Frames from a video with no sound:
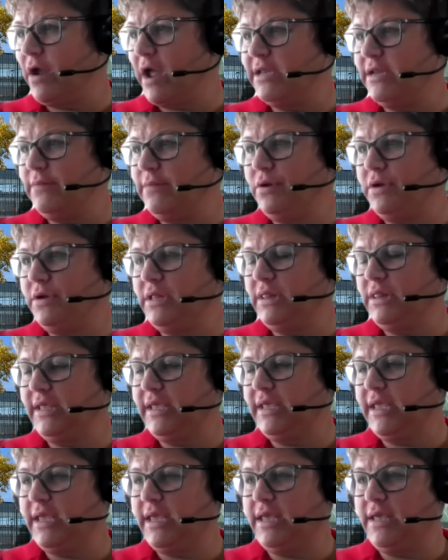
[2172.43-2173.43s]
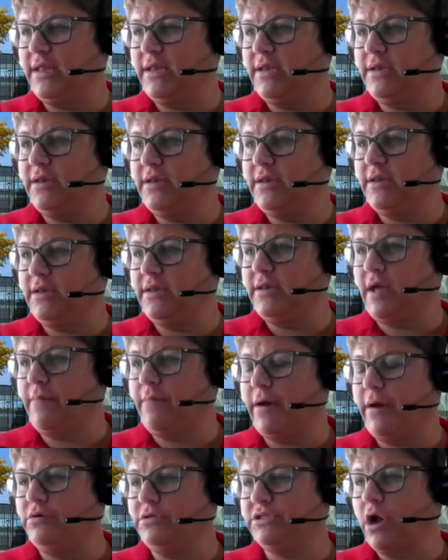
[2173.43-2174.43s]
I did put a link in
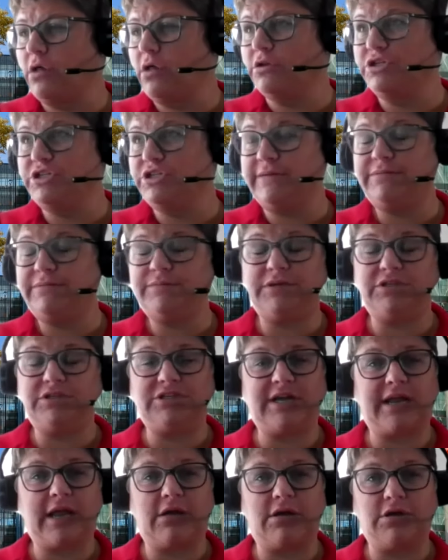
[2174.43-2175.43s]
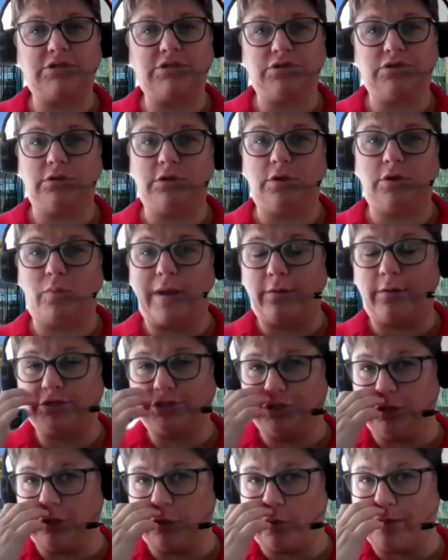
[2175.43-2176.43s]
about scholarships, but check out our Schuler web,
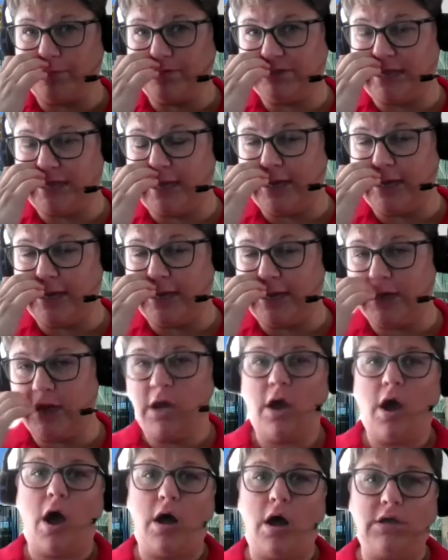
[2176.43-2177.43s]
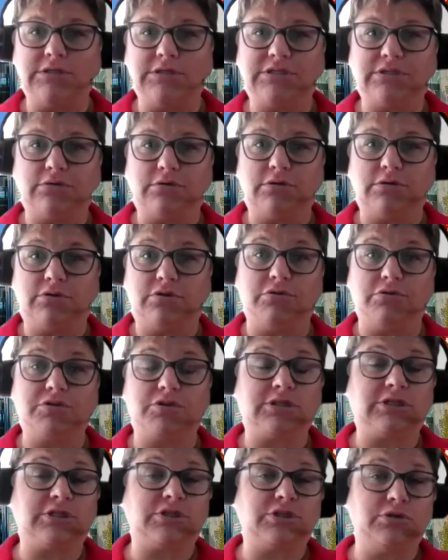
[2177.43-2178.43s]
Schulich website also those
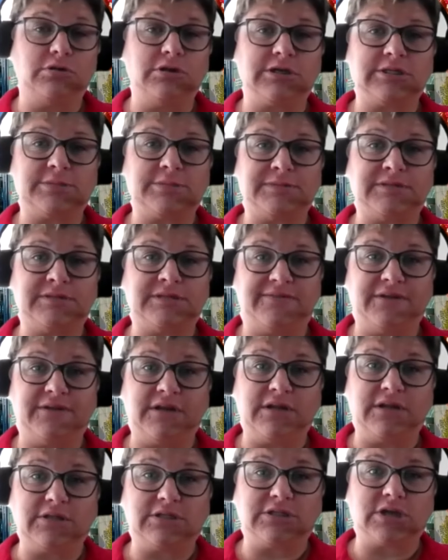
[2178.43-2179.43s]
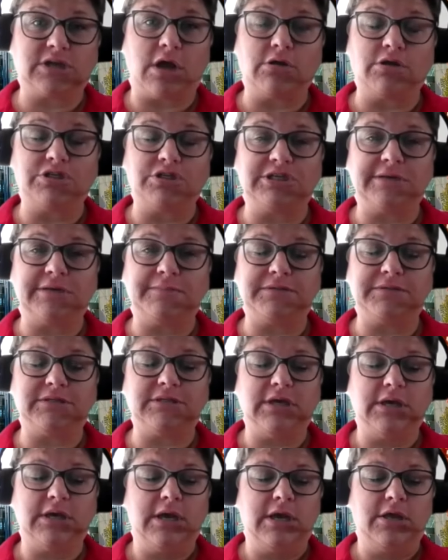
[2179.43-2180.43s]
are schulich specific
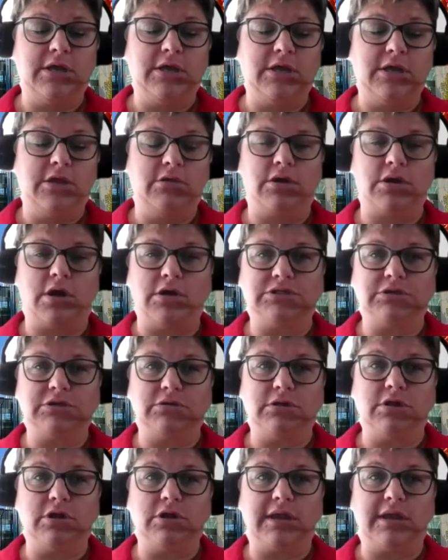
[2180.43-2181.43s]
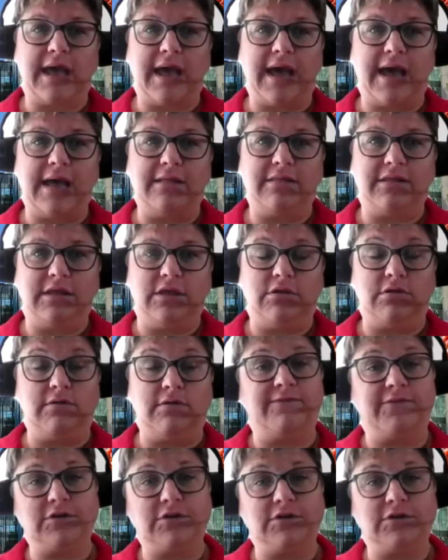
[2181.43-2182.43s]
scholarships you can also look at the
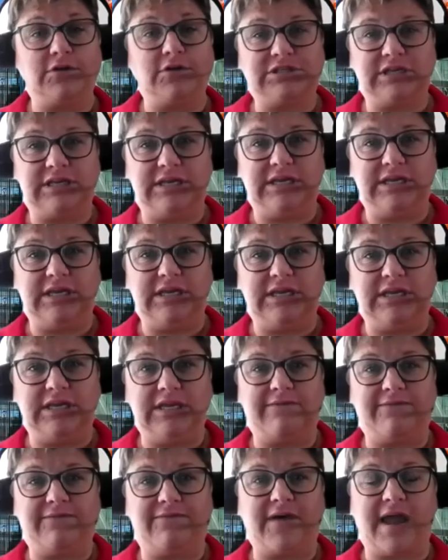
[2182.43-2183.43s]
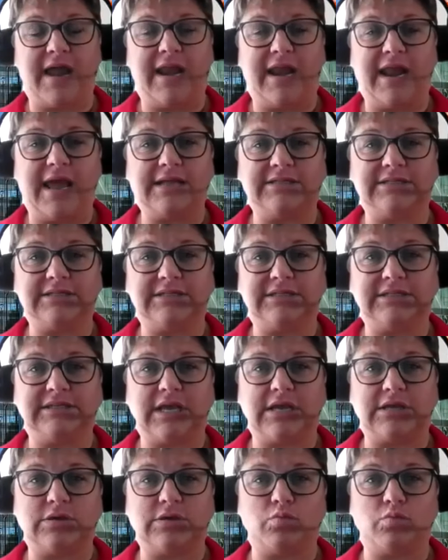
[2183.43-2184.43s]
university finance